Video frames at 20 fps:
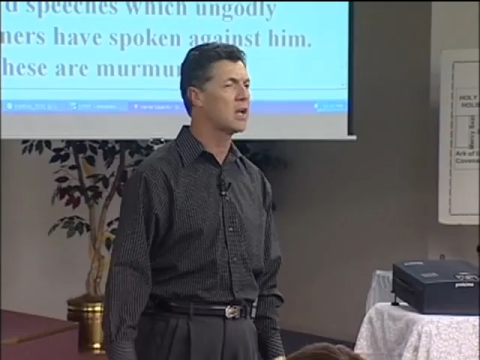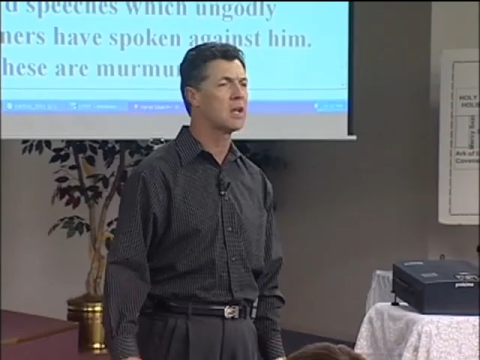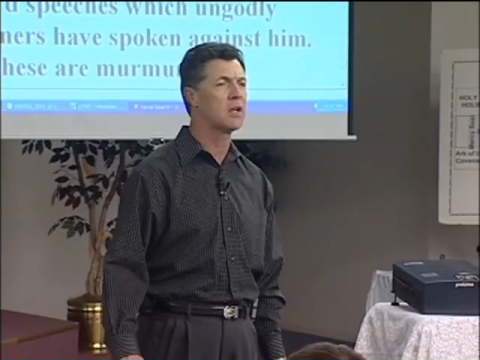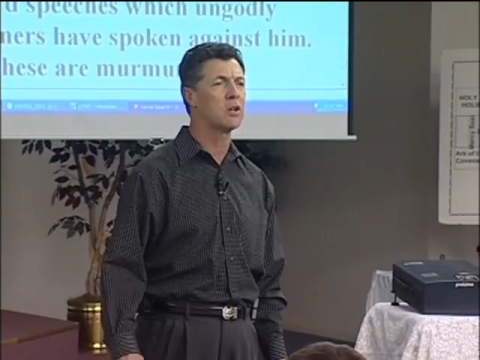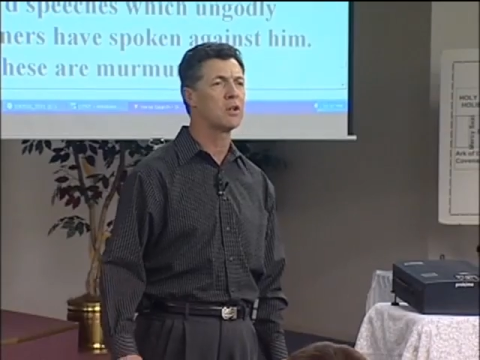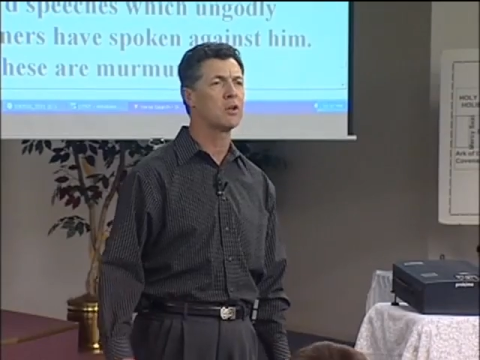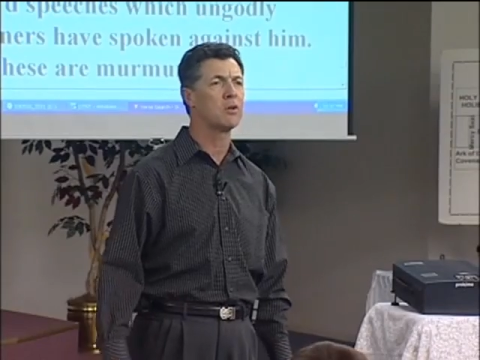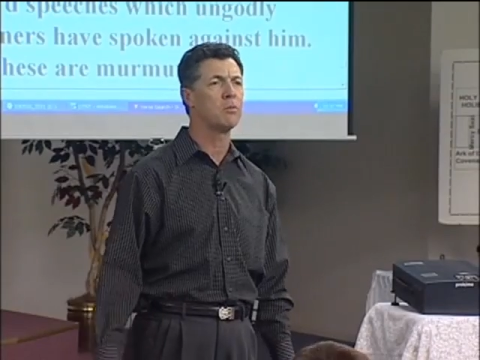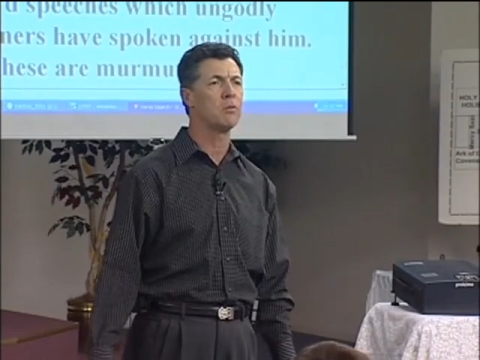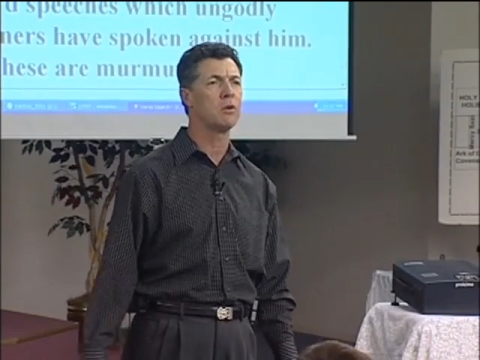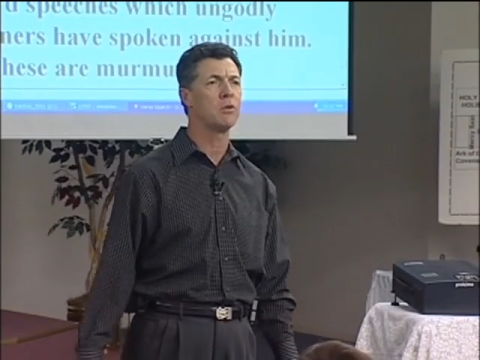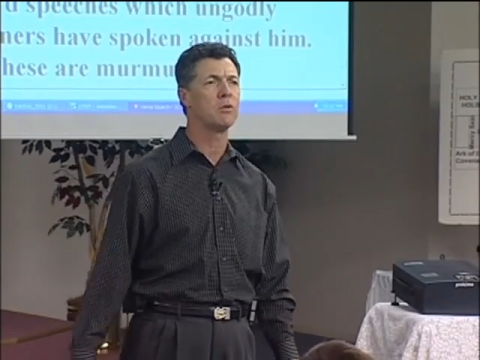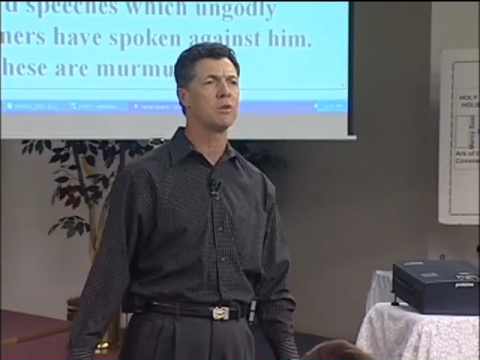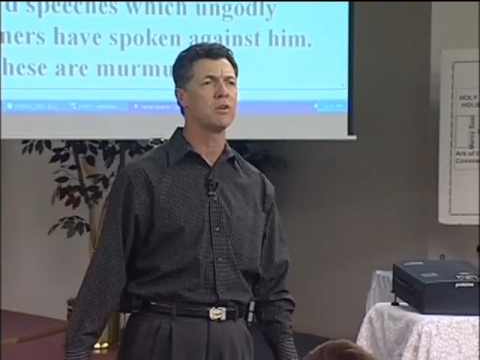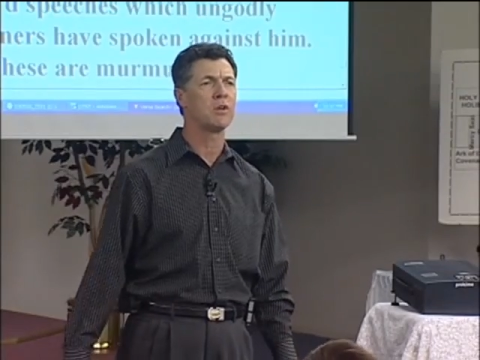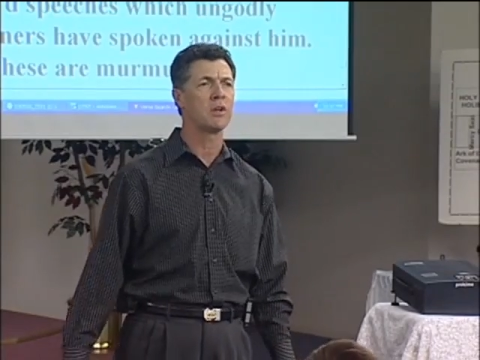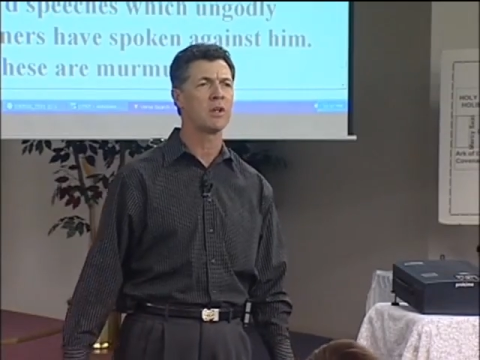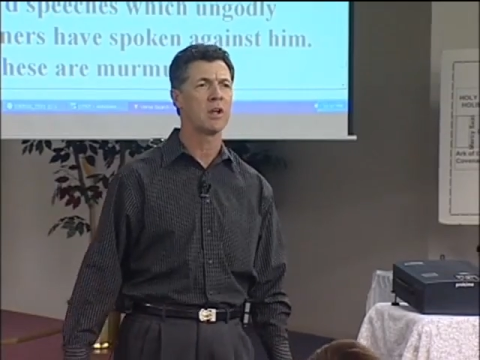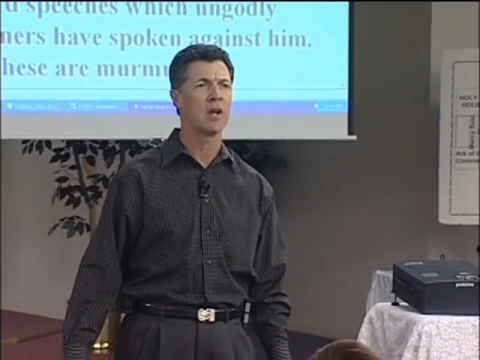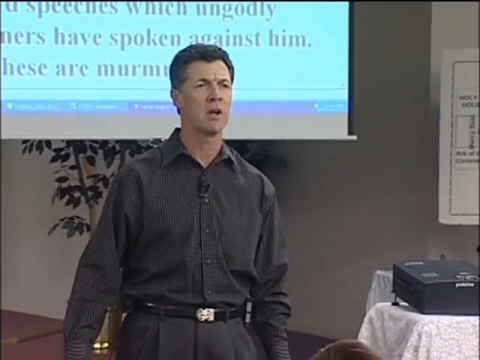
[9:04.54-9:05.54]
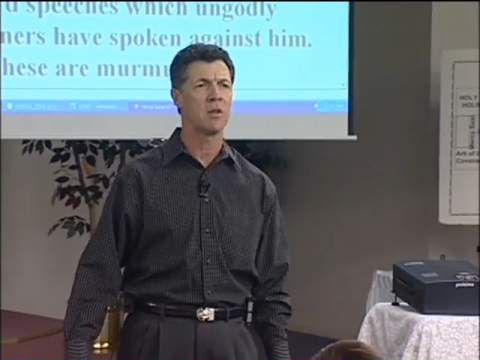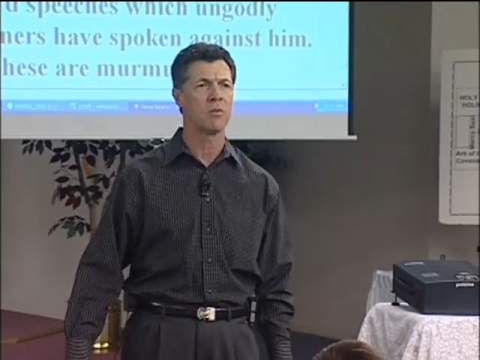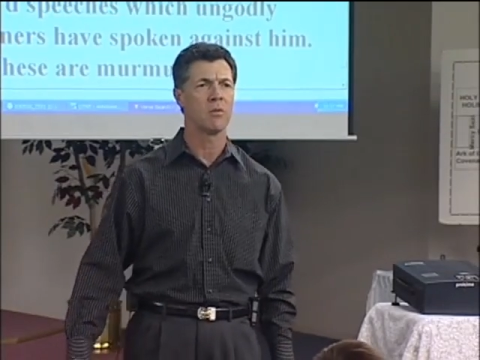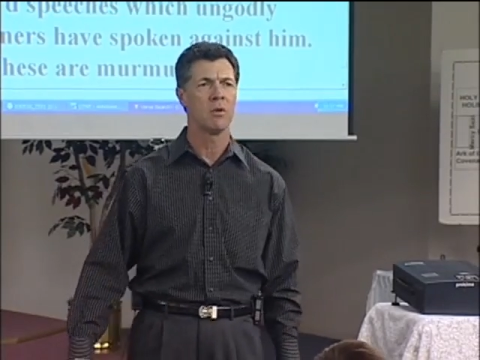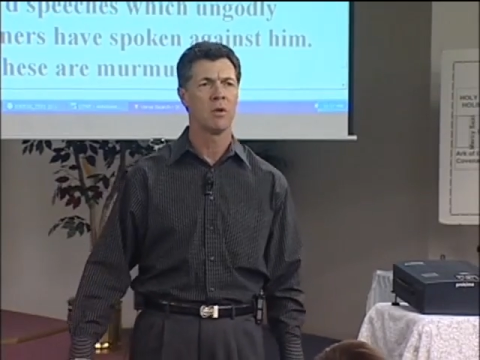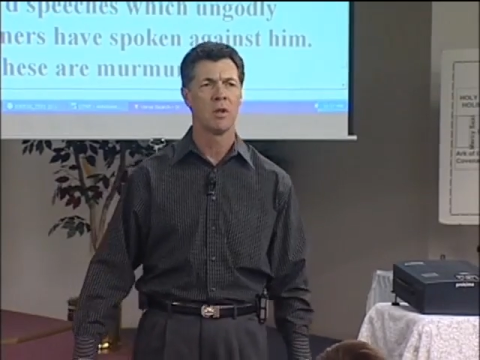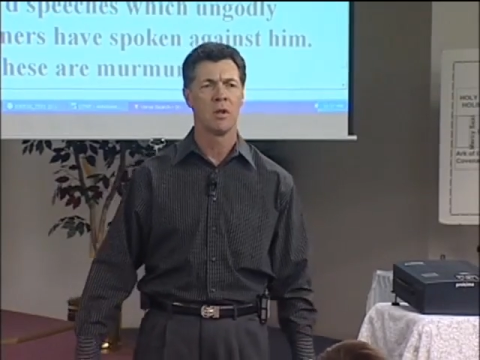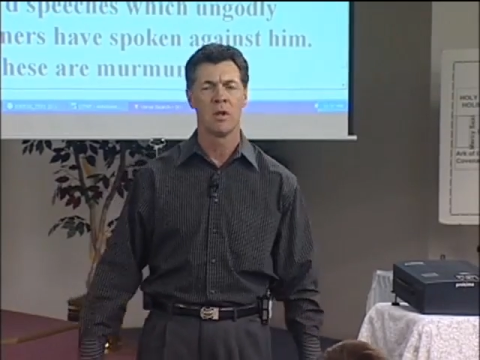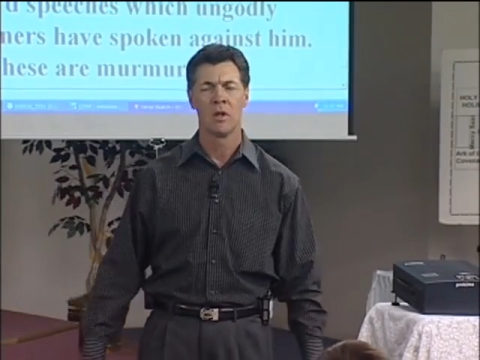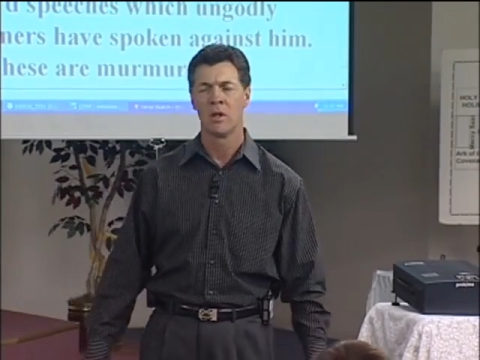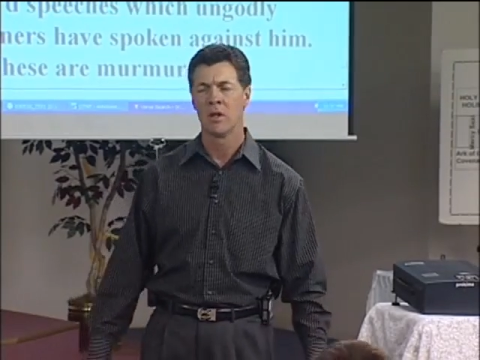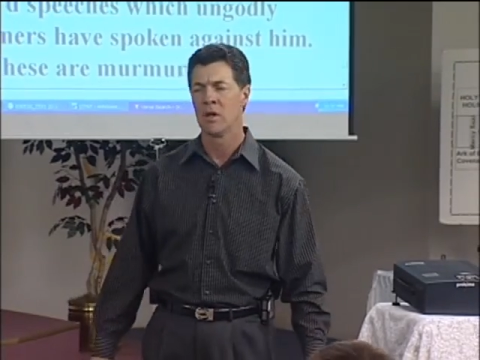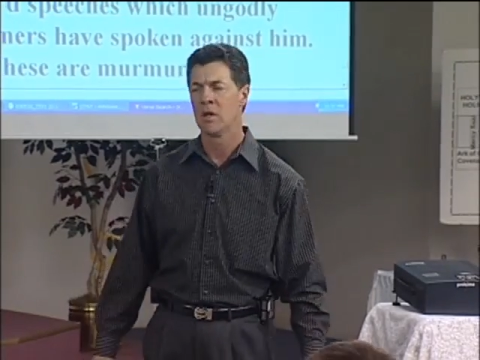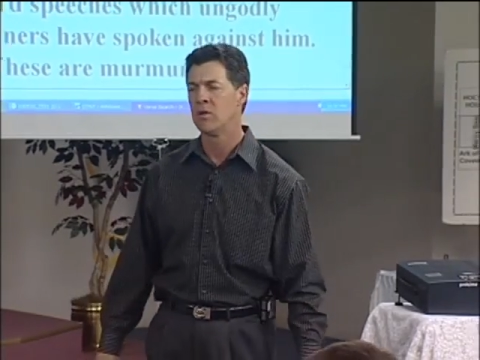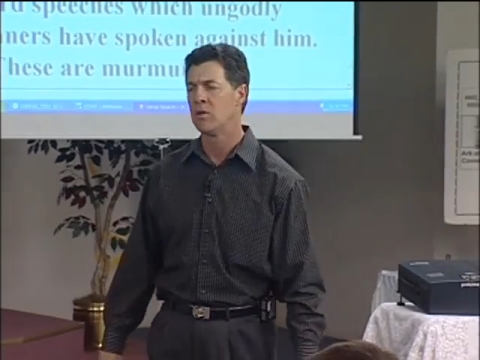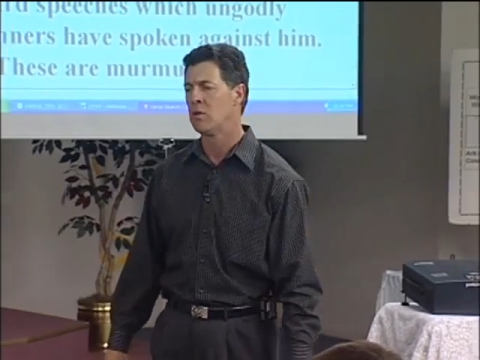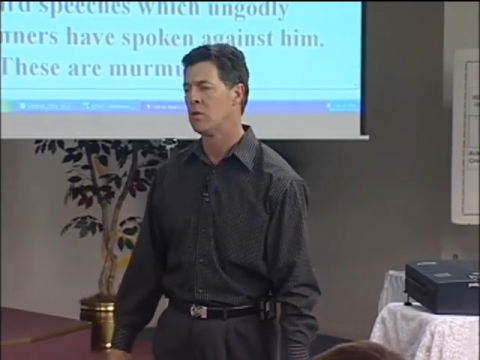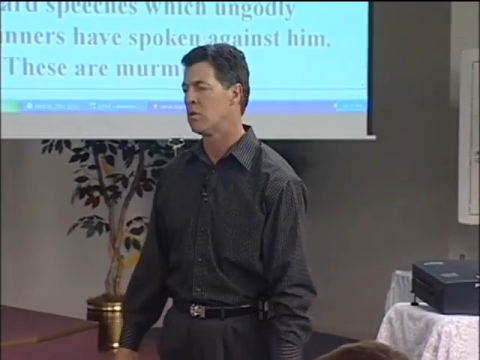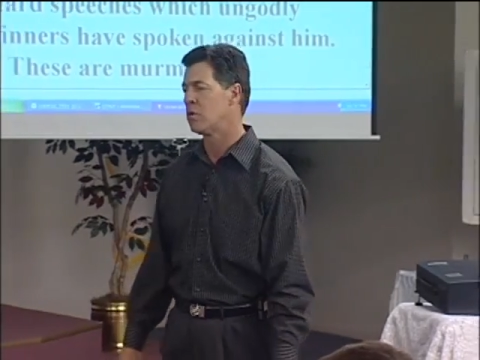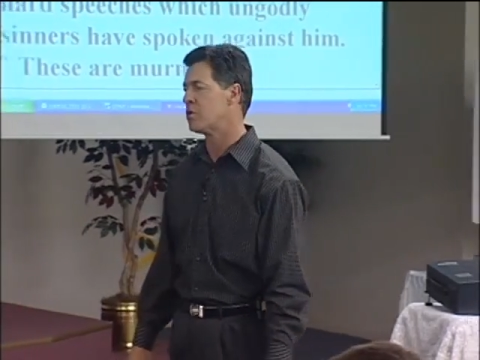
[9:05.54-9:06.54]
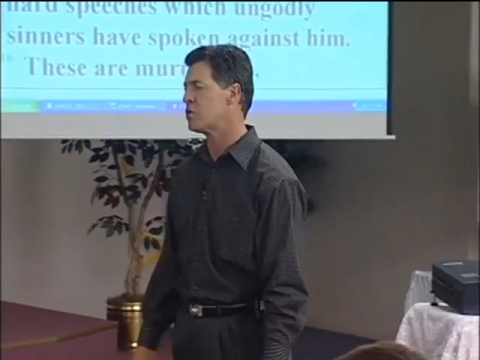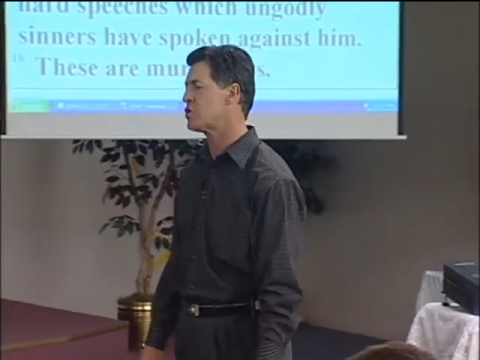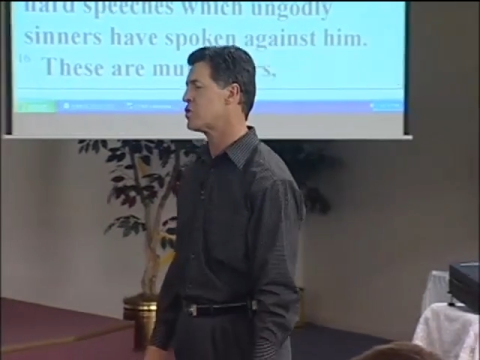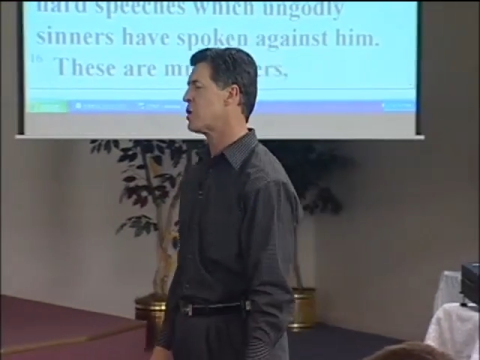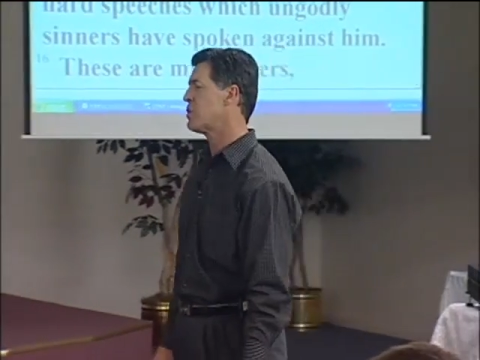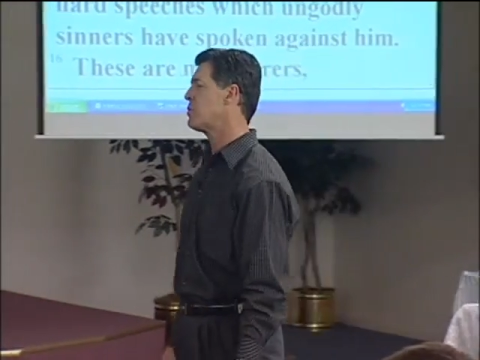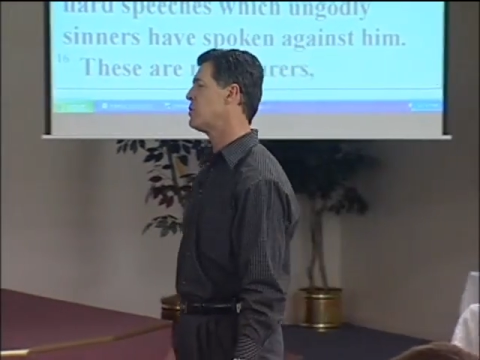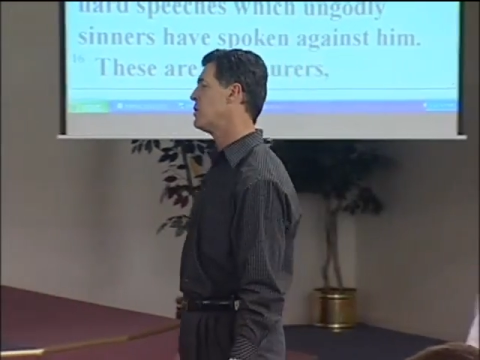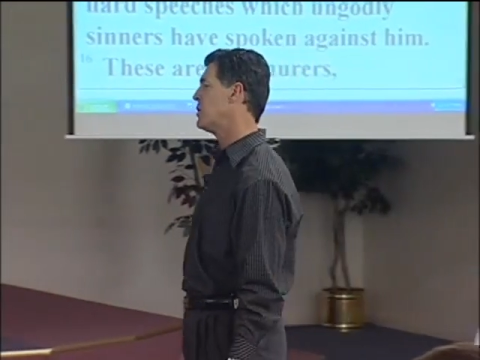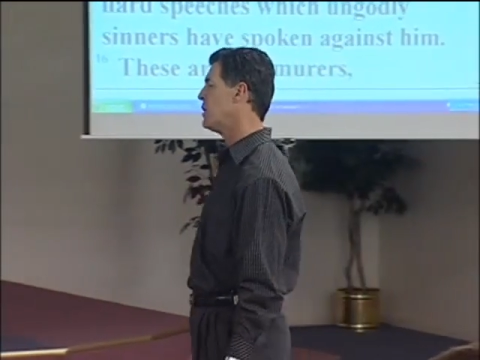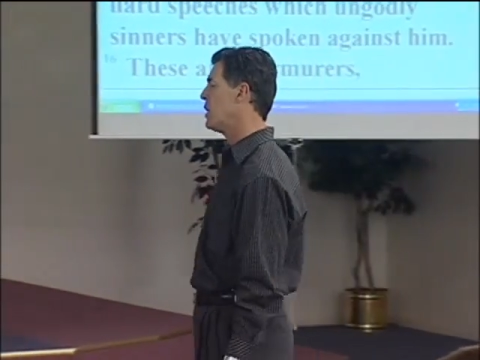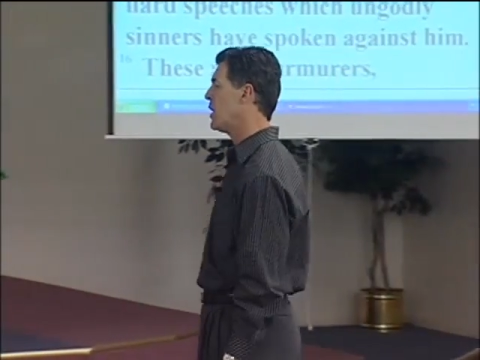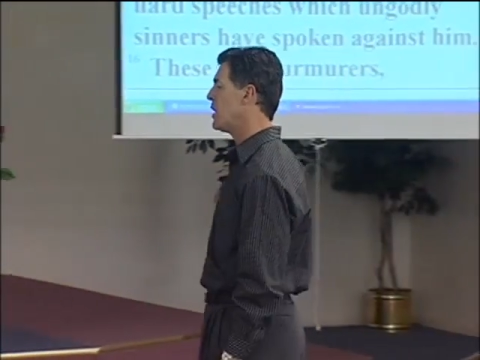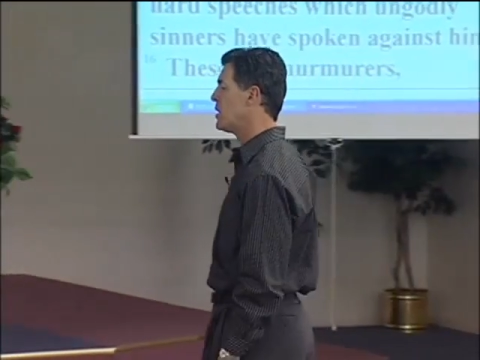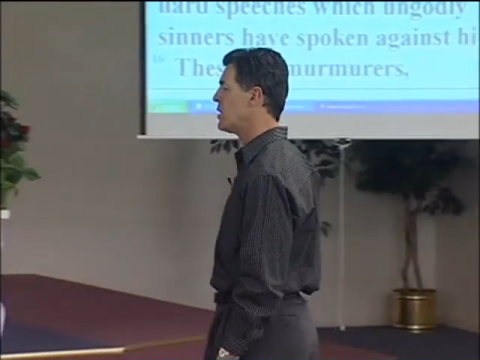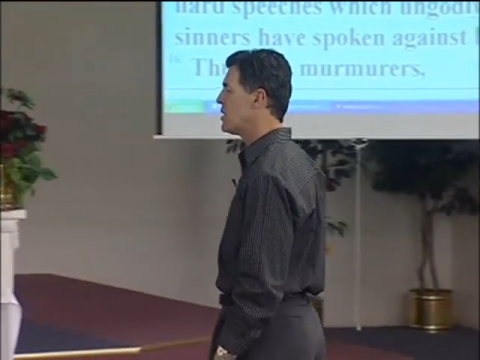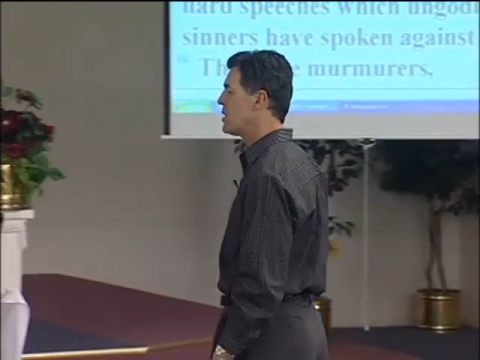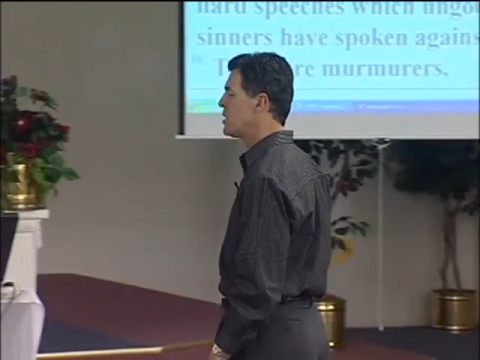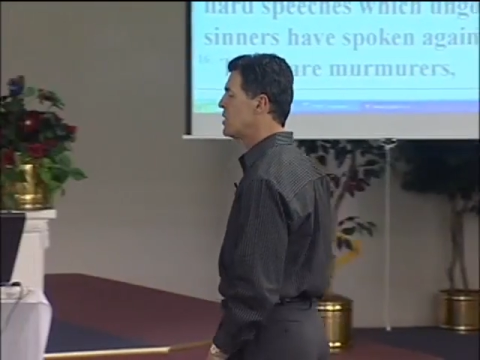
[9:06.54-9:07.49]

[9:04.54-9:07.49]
in communion together in the Lord's Supper tonight.